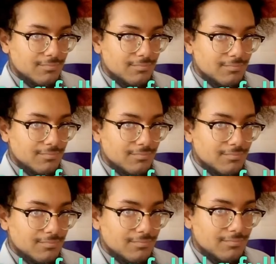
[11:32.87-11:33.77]

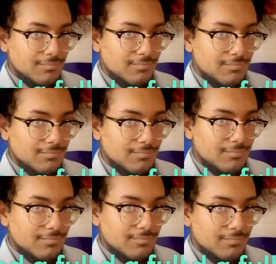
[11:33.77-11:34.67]

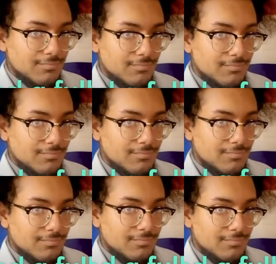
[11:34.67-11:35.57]

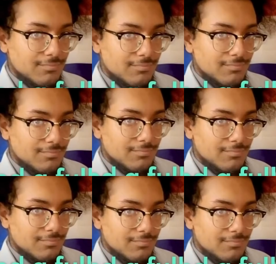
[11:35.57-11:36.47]

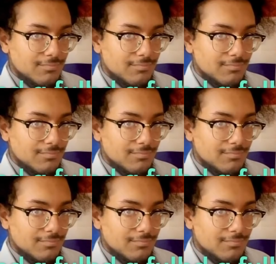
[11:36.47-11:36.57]
(not speaking)